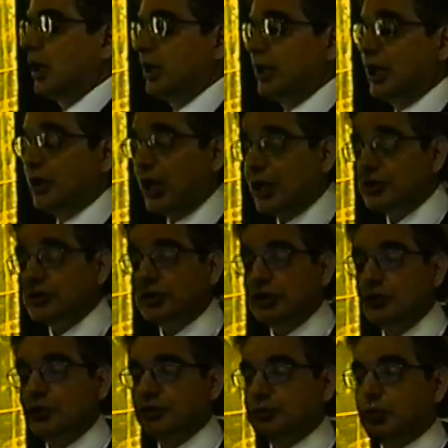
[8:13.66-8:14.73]
And that
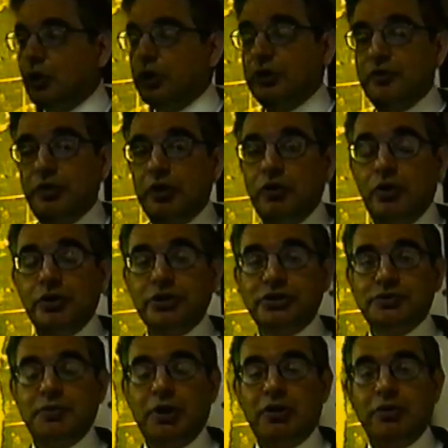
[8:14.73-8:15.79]
actually was part of our own
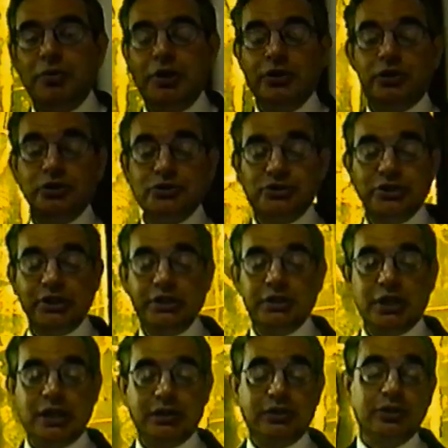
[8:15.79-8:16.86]
experiment to see
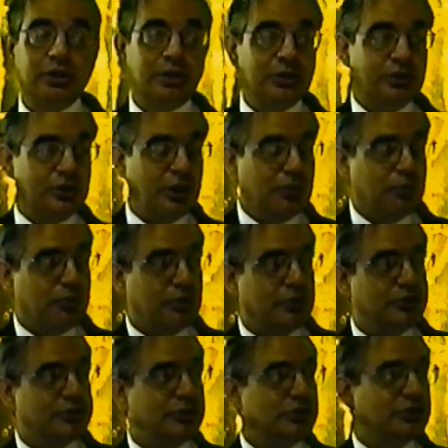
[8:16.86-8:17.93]
that the
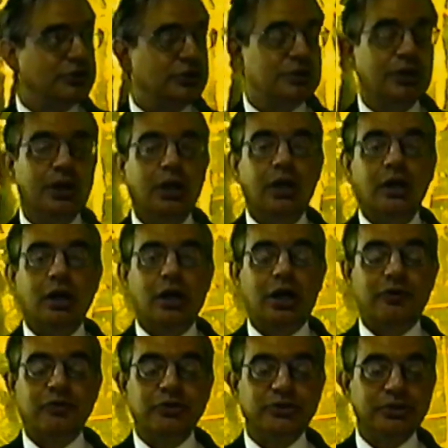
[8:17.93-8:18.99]
contemporary zitzit,
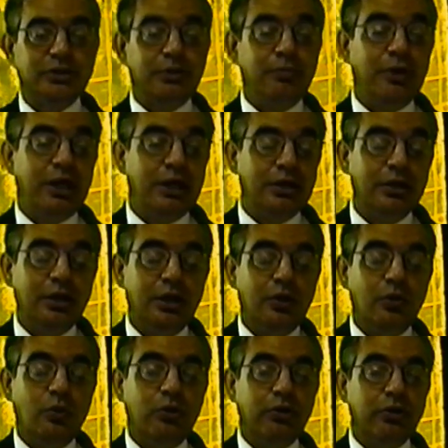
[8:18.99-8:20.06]
obviously a man
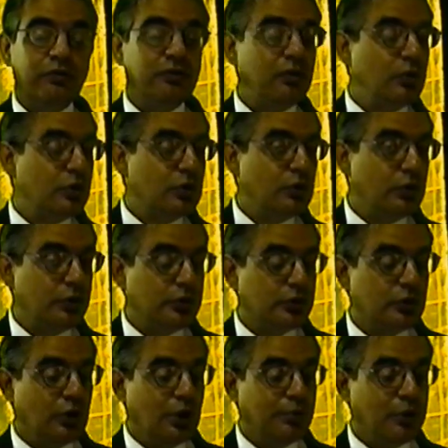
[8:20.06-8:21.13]
wearing a
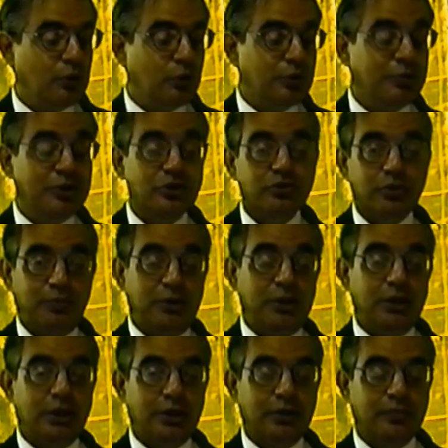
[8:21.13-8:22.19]
4-cornered garment would be
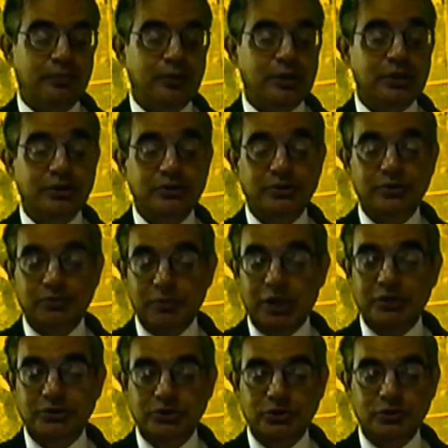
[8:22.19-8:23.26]
tripping on them because it
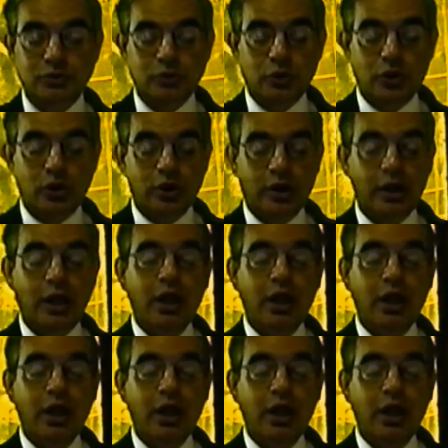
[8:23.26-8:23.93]
makes it too long.